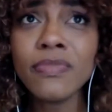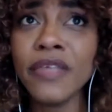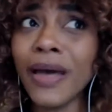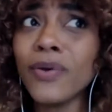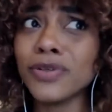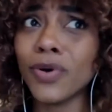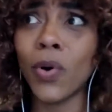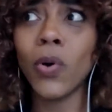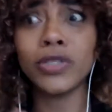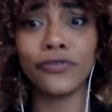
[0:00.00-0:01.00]
that was a
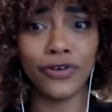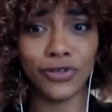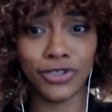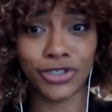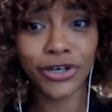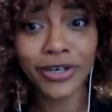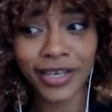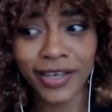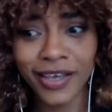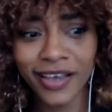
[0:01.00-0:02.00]
whole different
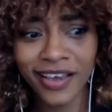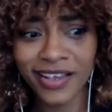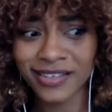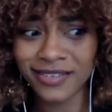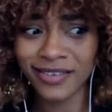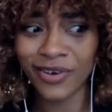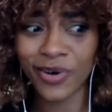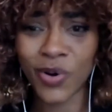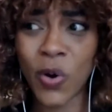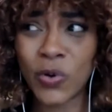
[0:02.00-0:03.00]
journey, because you're
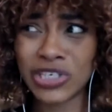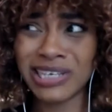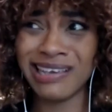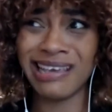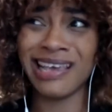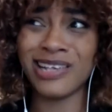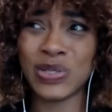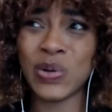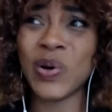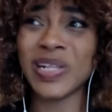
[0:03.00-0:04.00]
a coach.
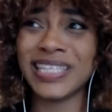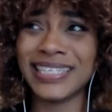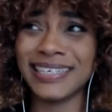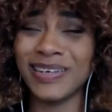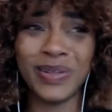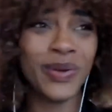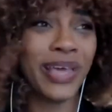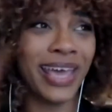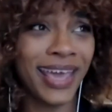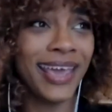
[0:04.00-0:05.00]
So what?
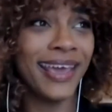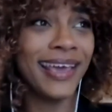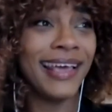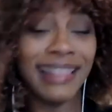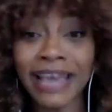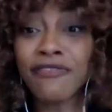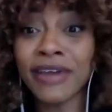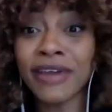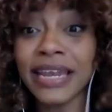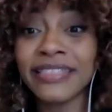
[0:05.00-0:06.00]
Okay. Like,
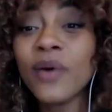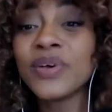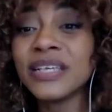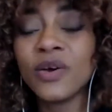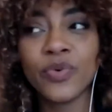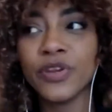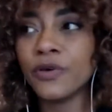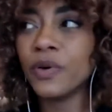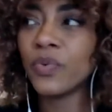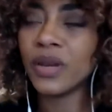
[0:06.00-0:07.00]
really, that was it.
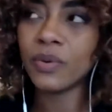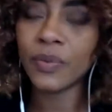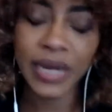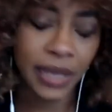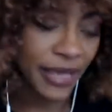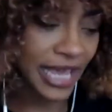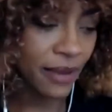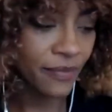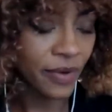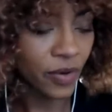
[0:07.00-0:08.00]
When
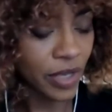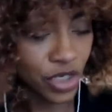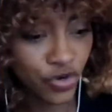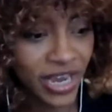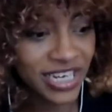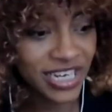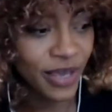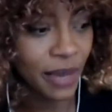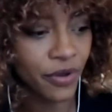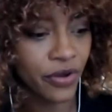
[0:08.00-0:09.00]
I trained to
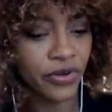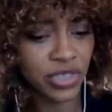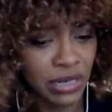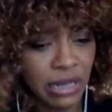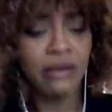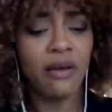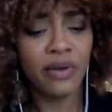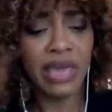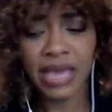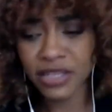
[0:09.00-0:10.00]
become a coach, and
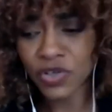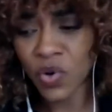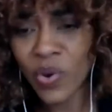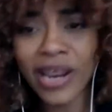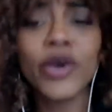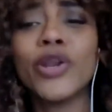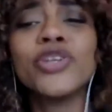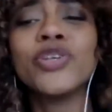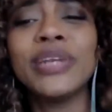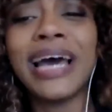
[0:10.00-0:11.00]
okay, so what are you going to
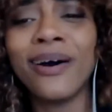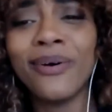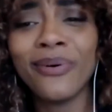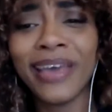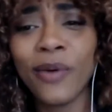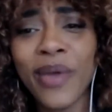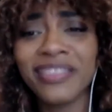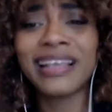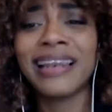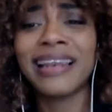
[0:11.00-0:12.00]
do now? Okay, where
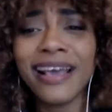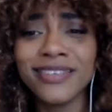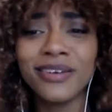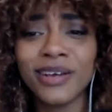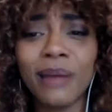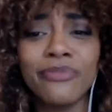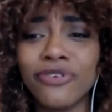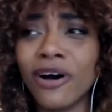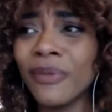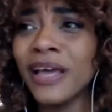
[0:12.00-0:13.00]
are the clients going to come
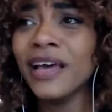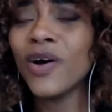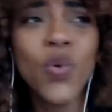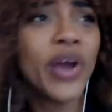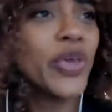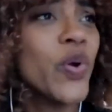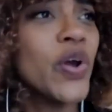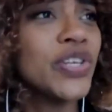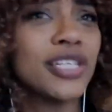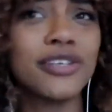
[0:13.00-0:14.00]
from? Who are you
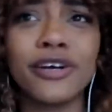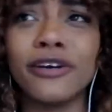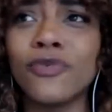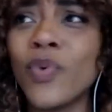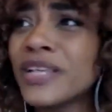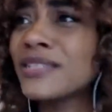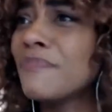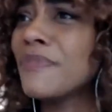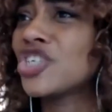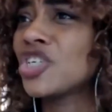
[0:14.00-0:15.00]
going to serve? What is the
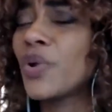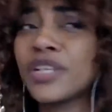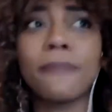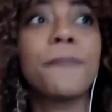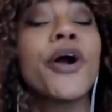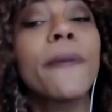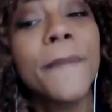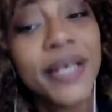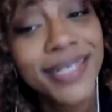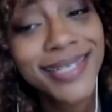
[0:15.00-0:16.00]
mission? What is the
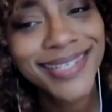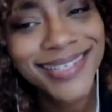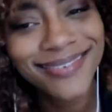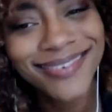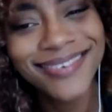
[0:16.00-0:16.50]
purpose?